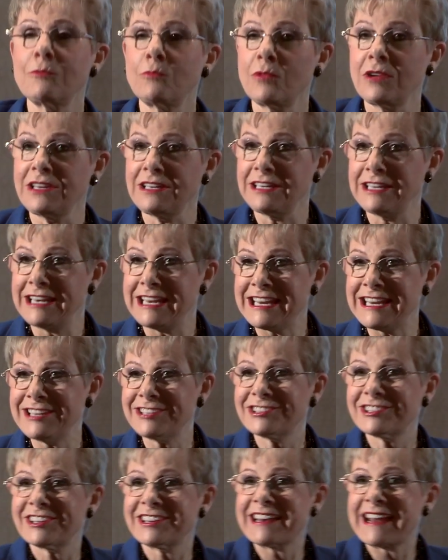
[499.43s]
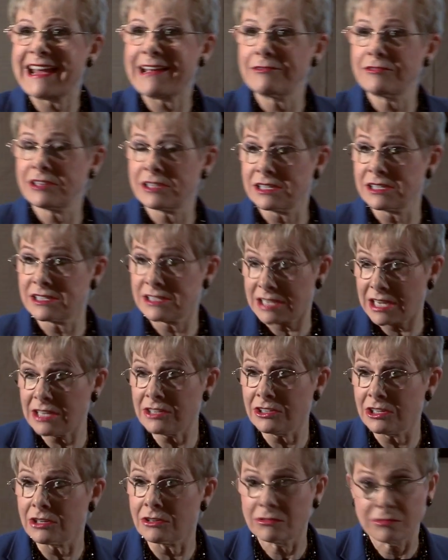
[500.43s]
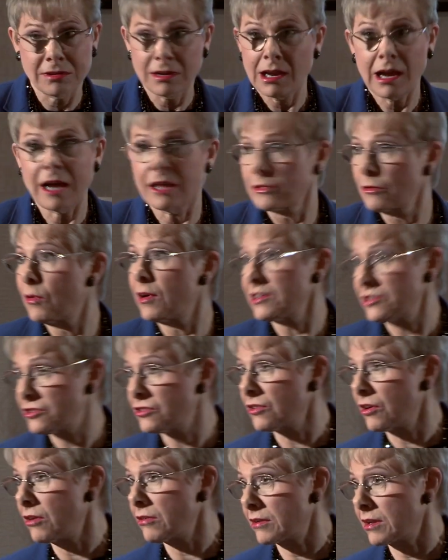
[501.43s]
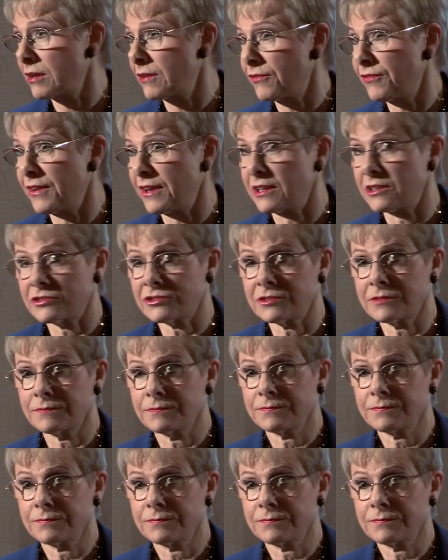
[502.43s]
we need to now continue, otherwise you're not going to finish.